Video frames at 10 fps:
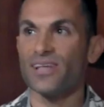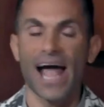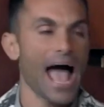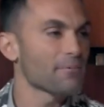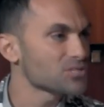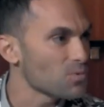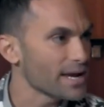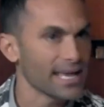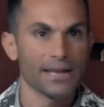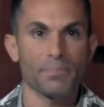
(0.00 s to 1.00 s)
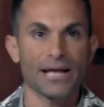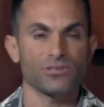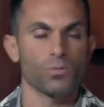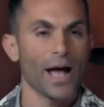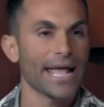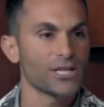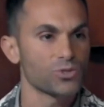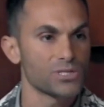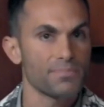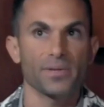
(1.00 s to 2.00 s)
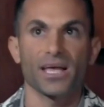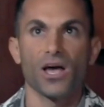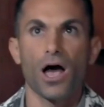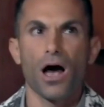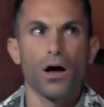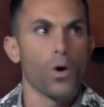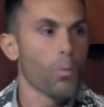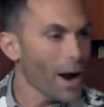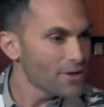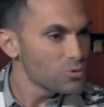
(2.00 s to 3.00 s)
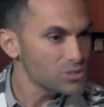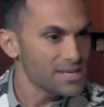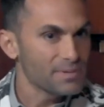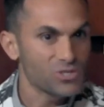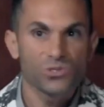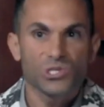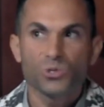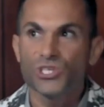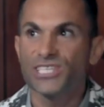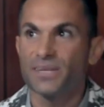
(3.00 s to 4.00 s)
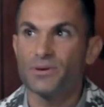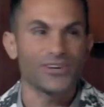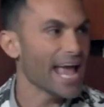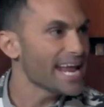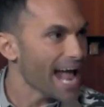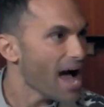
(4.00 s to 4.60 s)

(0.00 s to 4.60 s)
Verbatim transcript: of the night, I was awake, and Pat's like, "Why can't you sleep?" I'm like, why are you sleeping? Susan Lucci's going to be here in eight